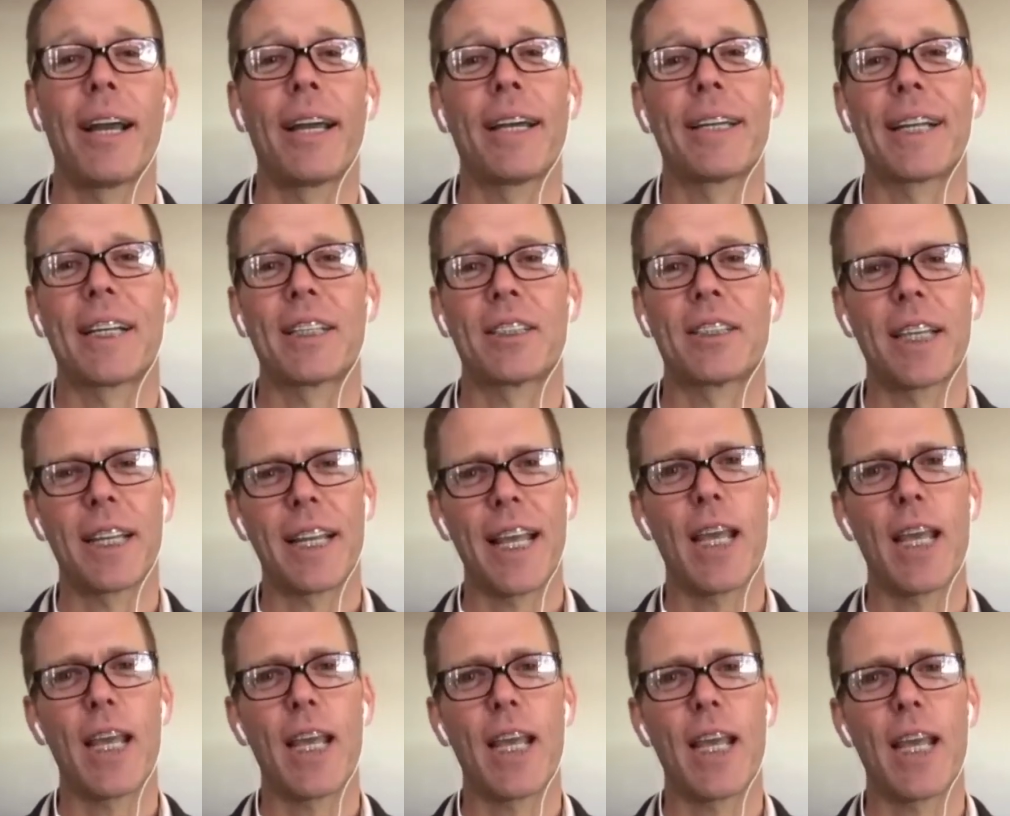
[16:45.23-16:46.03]
And I said,
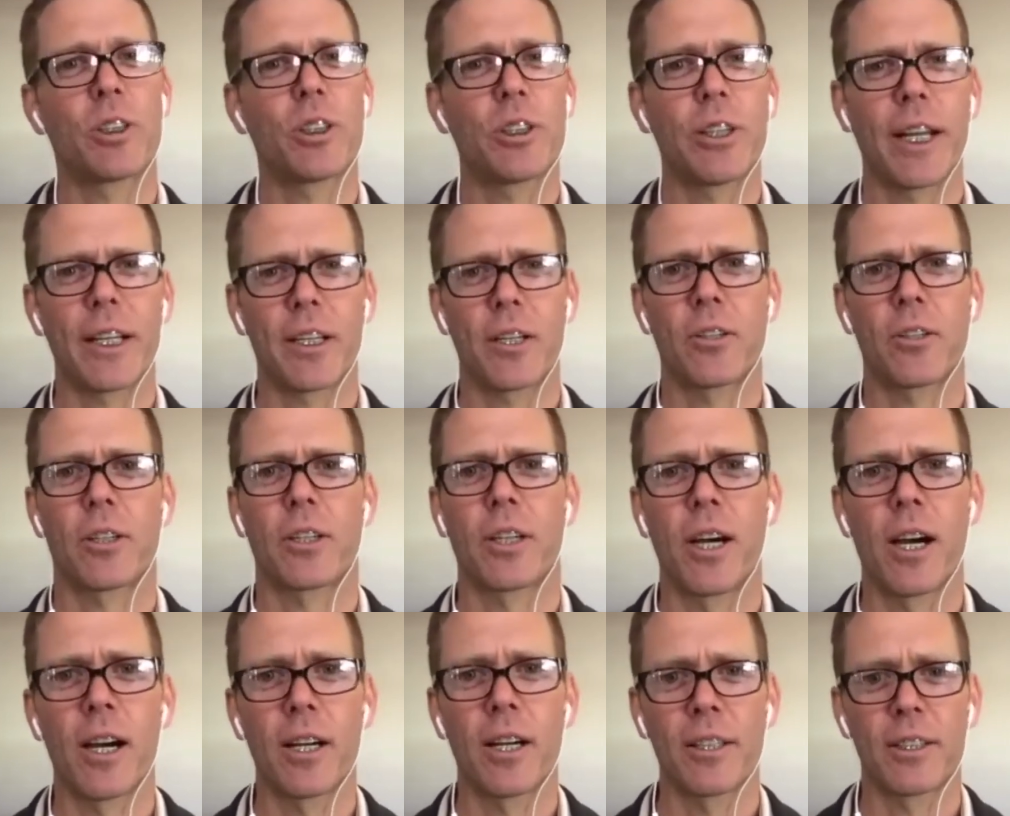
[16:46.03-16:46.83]
Hey, where should I go to
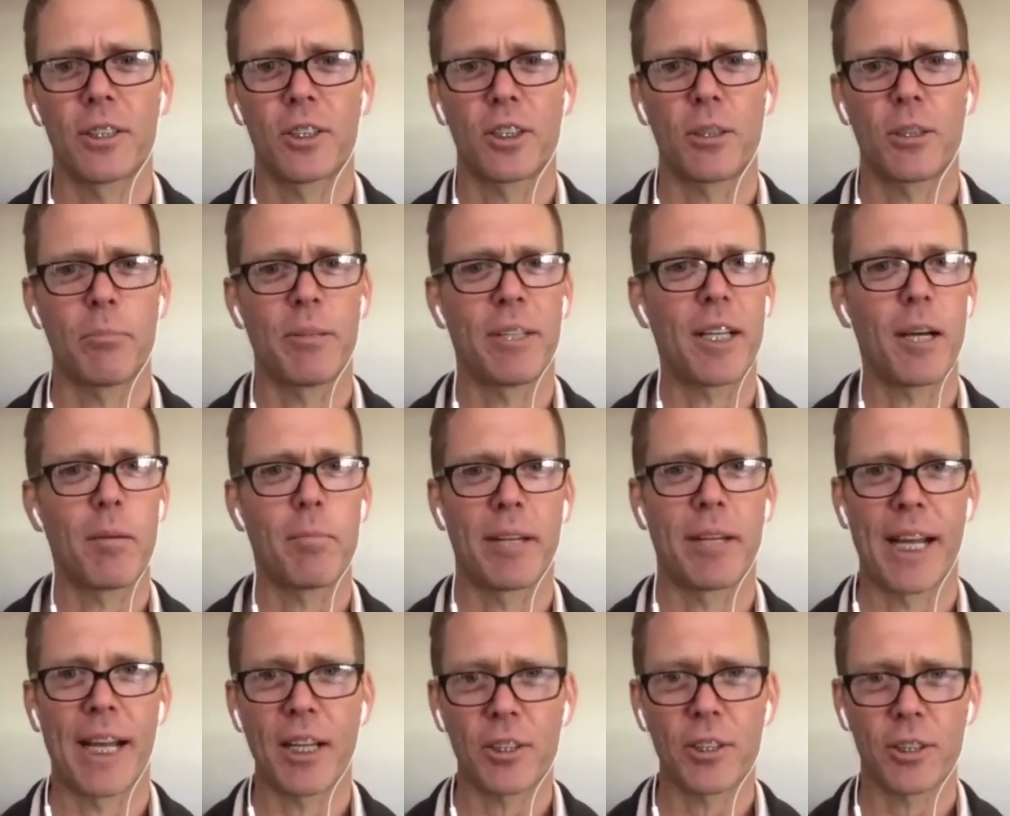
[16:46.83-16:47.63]
college to become
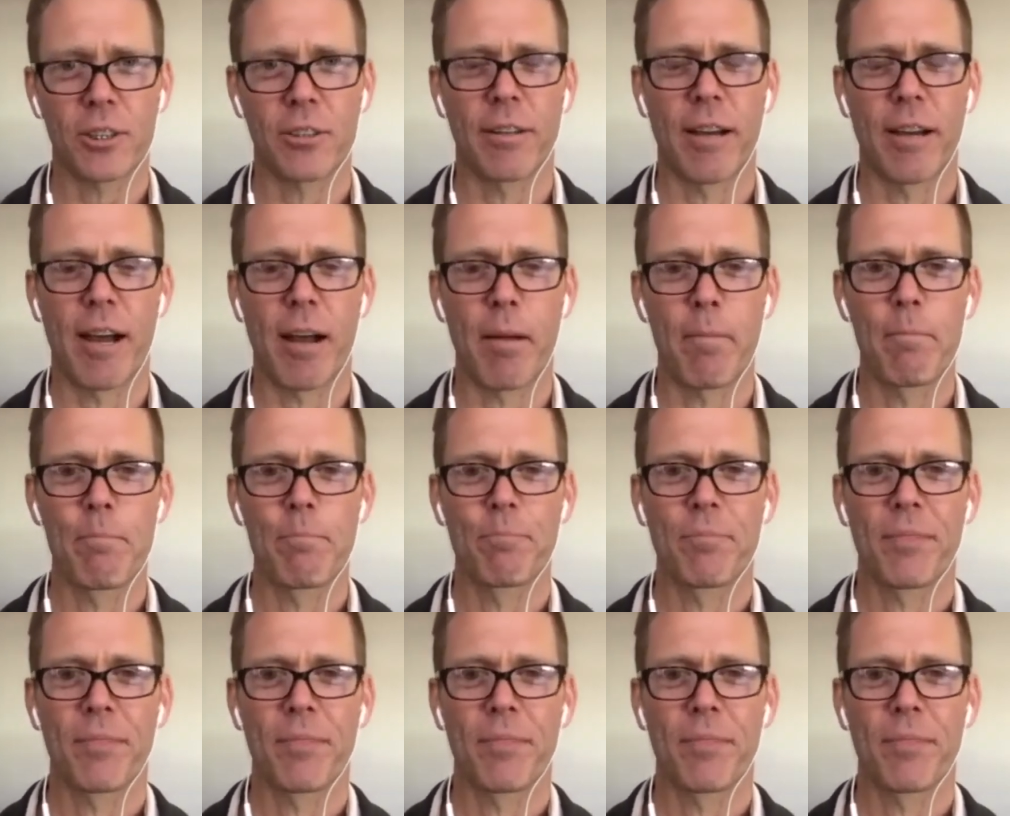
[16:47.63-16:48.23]
an astronaut?